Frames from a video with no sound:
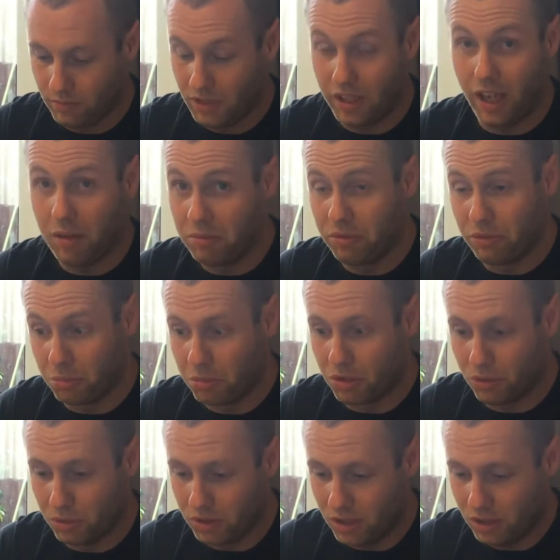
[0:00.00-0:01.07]
Again from
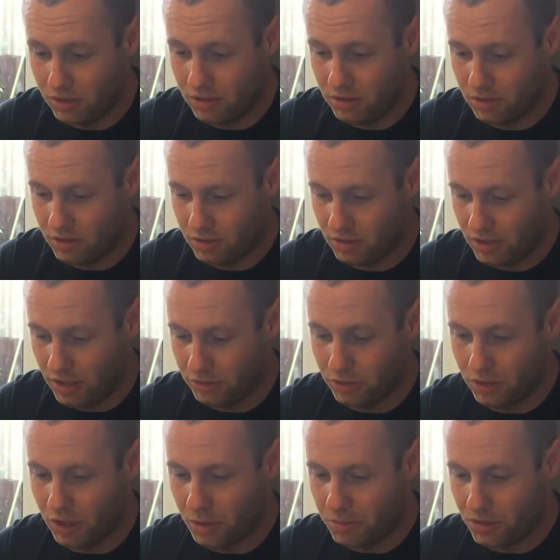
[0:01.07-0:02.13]
Corda, it tells you
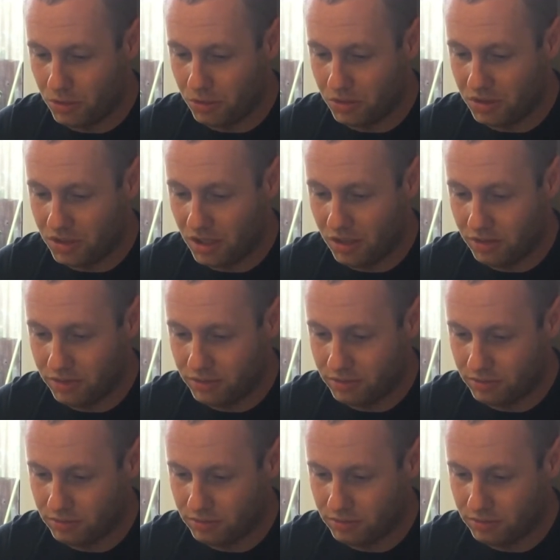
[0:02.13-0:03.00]
I like my Corda stuff.